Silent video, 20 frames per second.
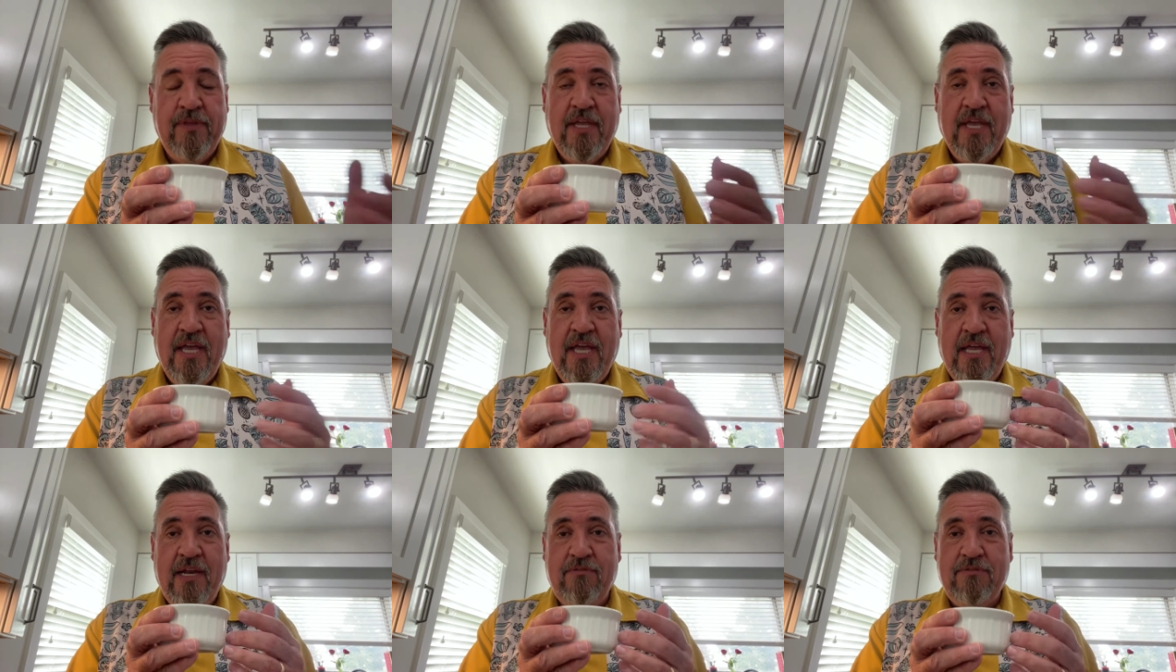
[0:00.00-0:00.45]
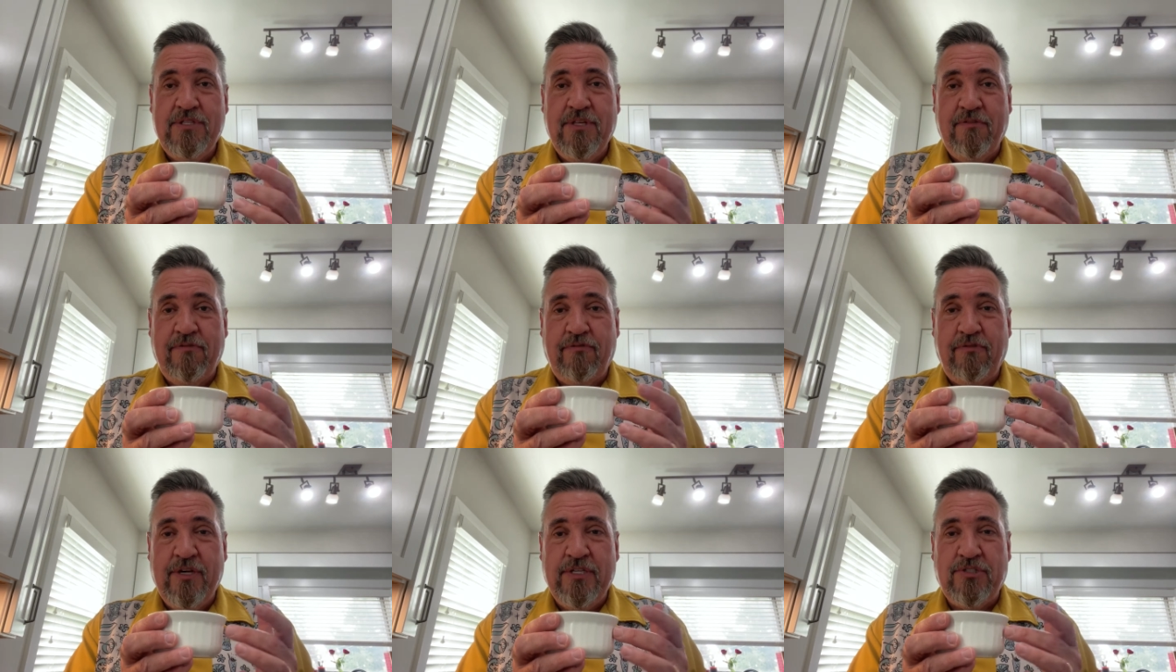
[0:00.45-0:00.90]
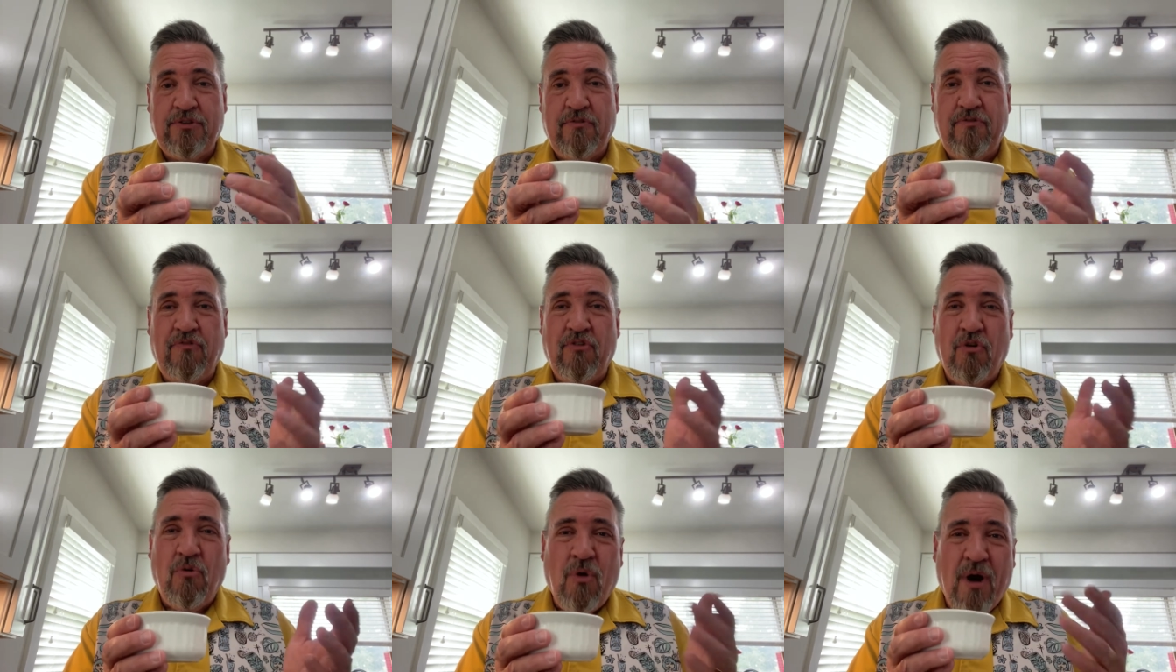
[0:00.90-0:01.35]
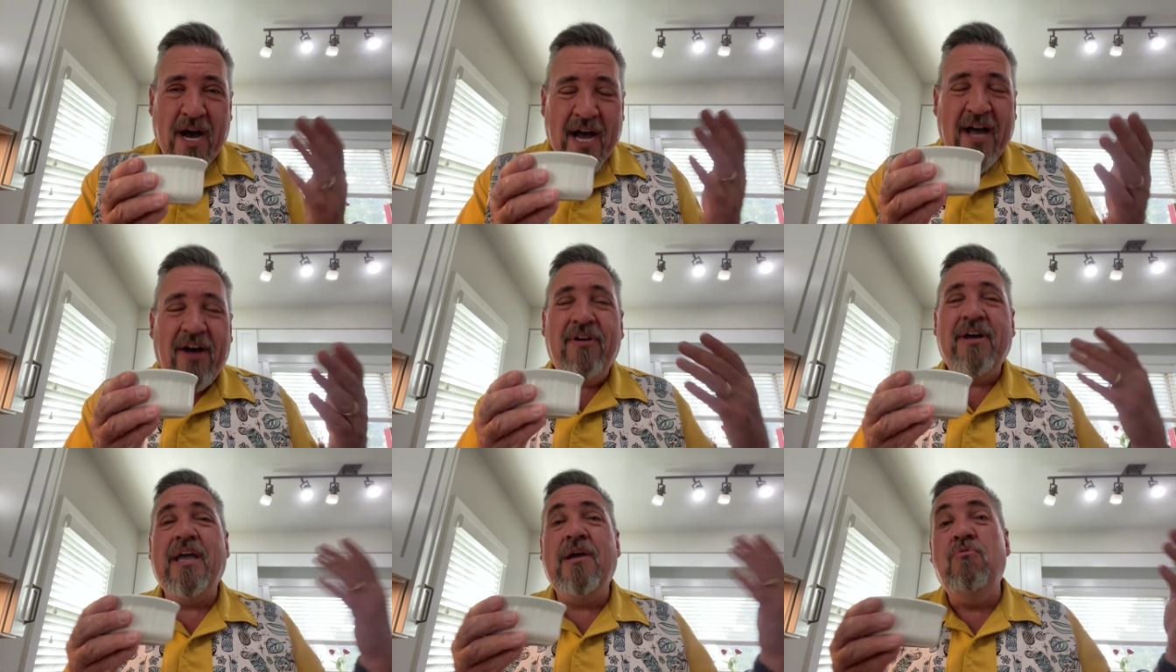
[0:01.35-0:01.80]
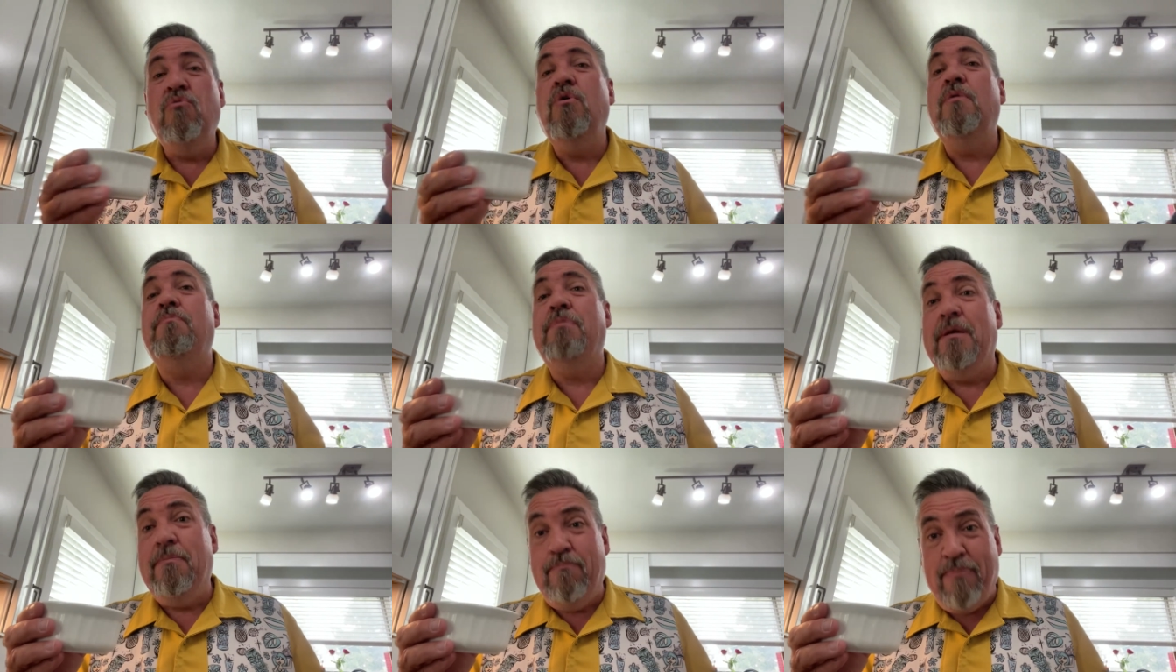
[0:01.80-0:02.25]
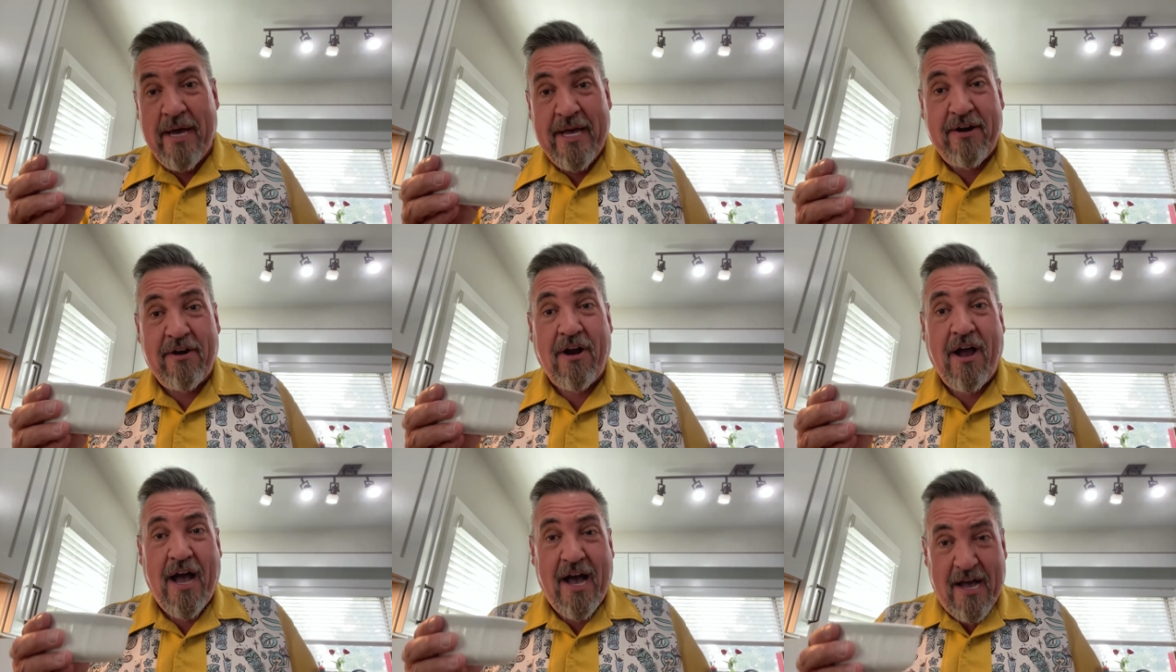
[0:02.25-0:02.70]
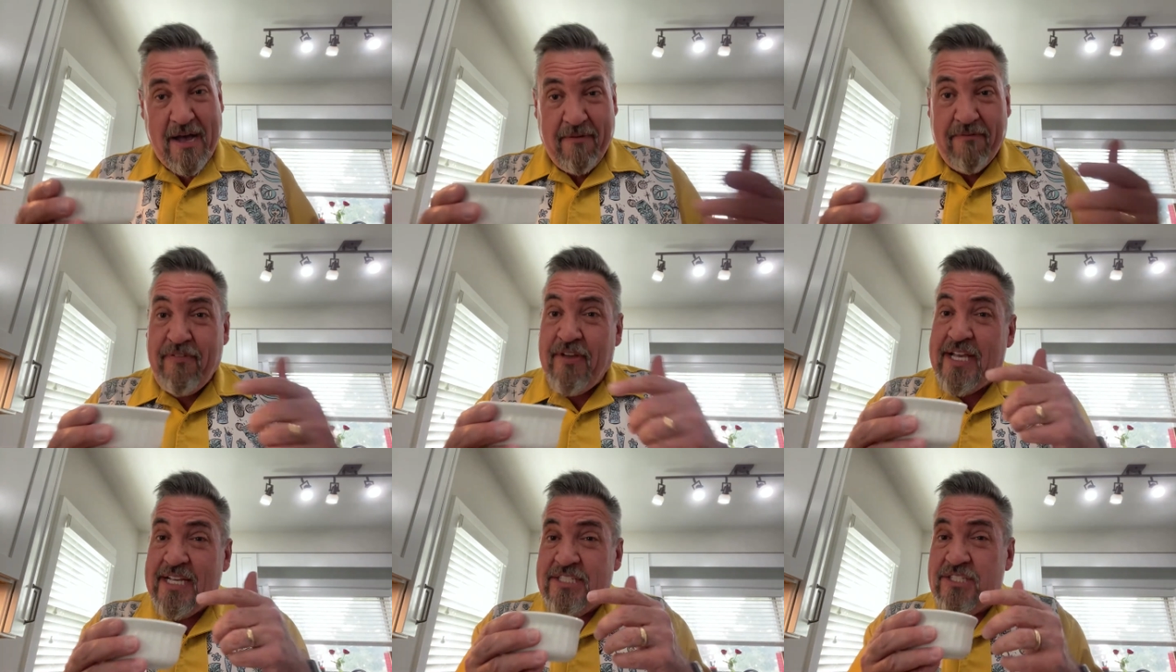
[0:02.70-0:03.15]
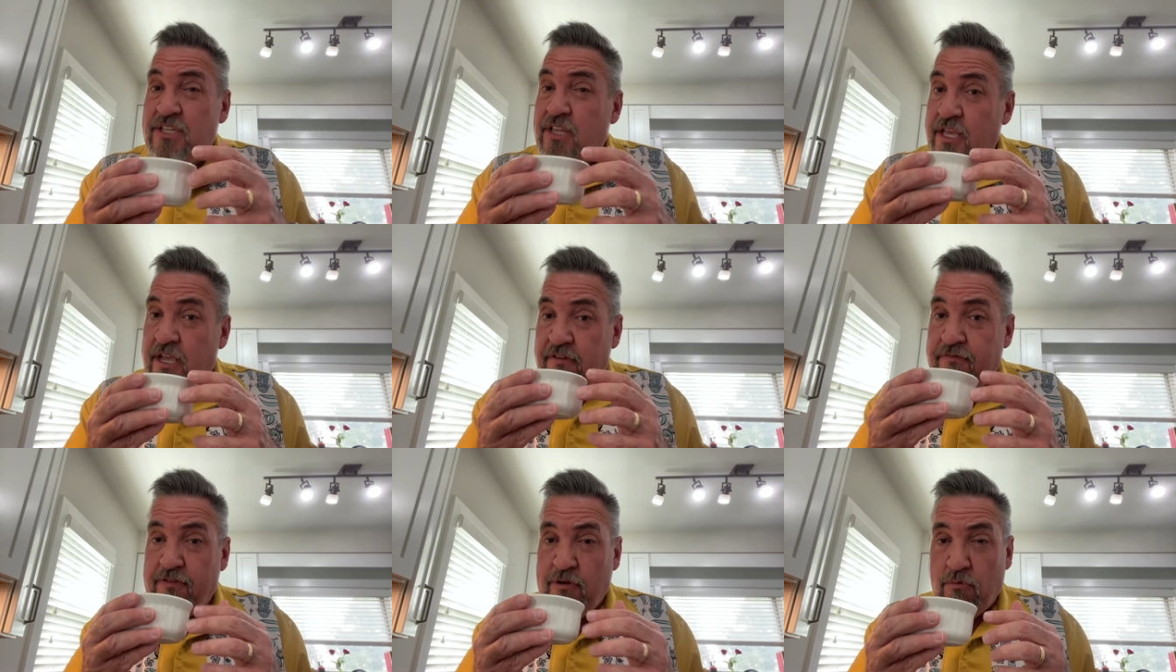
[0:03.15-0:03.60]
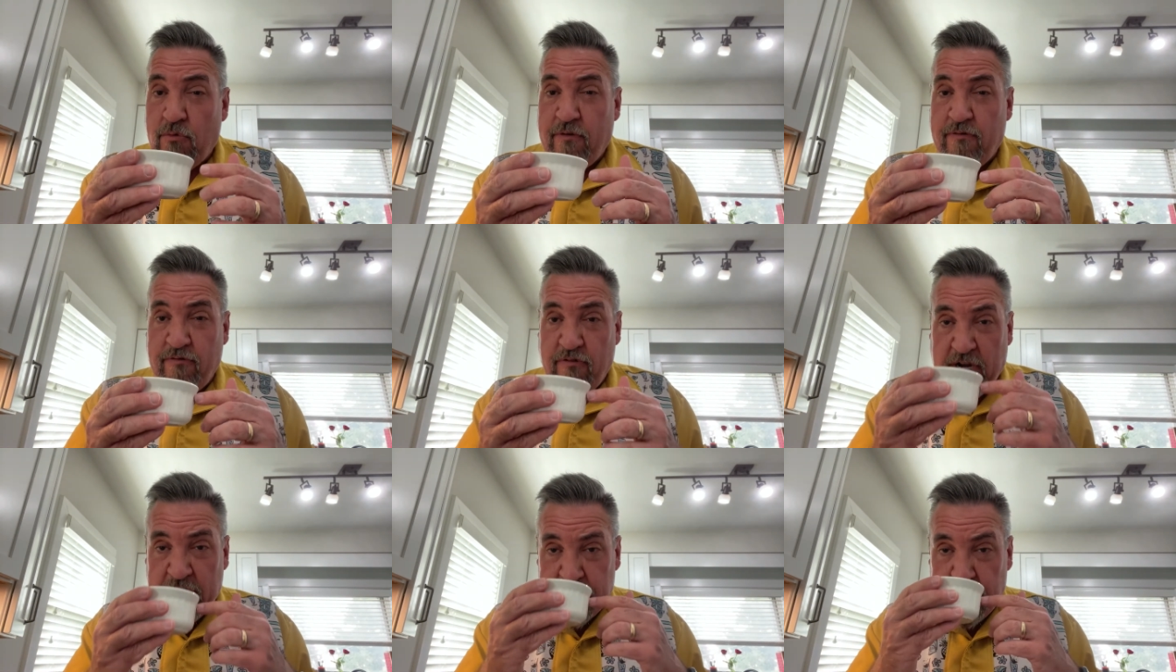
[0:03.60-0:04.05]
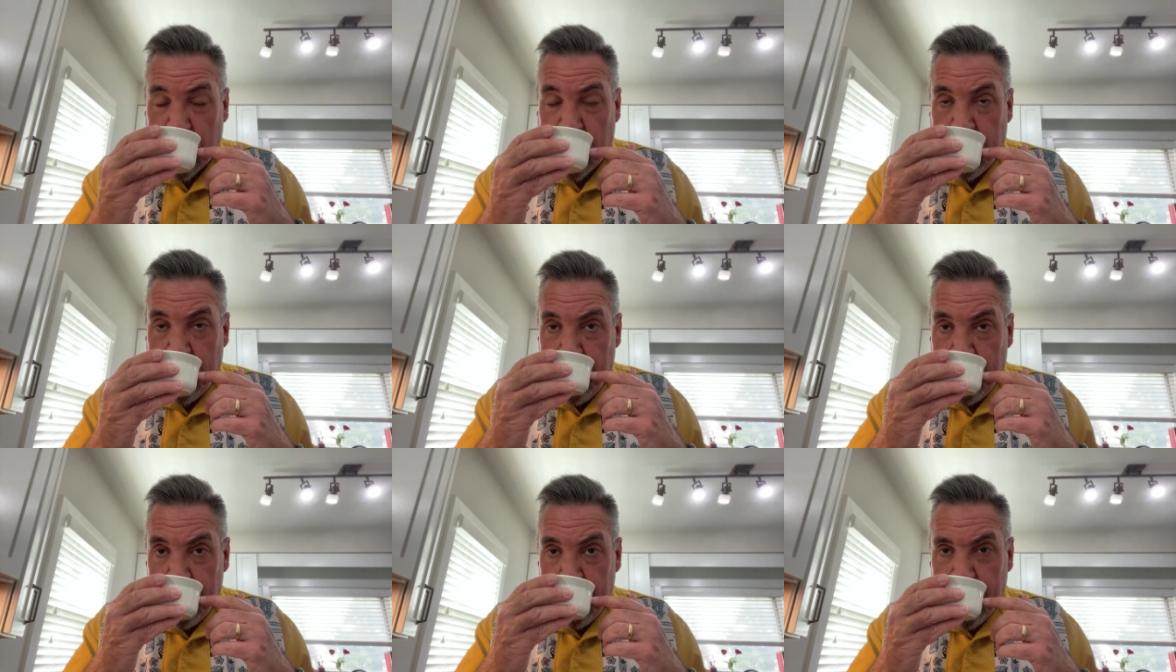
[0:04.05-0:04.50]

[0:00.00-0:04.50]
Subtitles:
And it was in the freezer for a while. It would be better, obviously, if it were fresher,